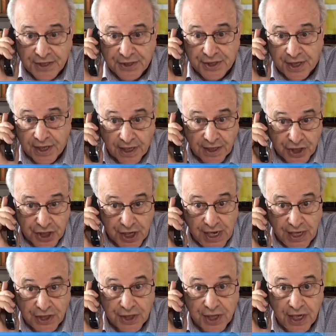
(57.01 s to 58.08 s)
It can change
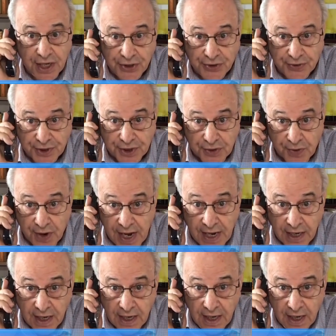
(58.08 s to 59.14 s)
the interest rate
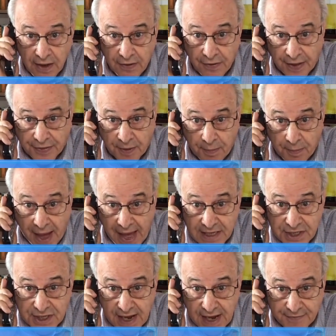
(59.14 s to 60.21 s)
that the banks
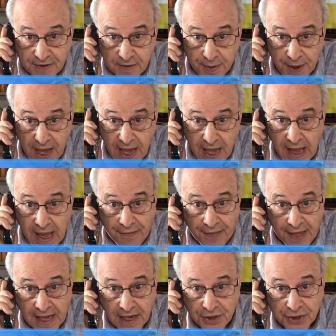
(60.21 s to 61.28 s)
have to pay, and they
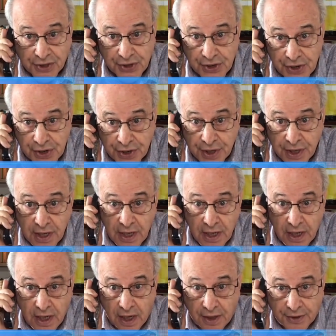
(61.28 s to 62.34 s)
in turn
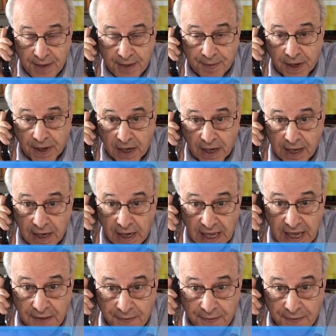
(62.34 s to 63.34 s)
typically lead the